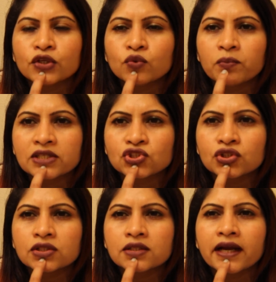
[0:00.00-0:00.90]
New
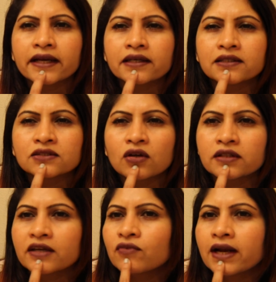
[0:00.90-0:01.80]
Pleasure and it's
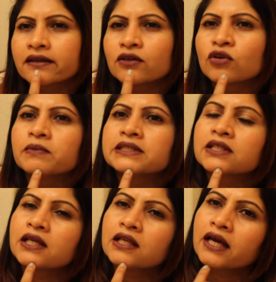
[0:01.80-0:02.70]
not that flattering on my
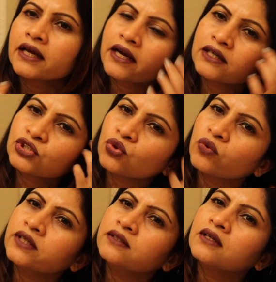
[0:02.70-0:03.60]
skin like I had
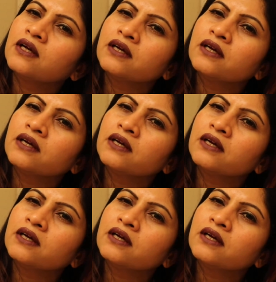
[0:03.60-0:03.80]
showed it.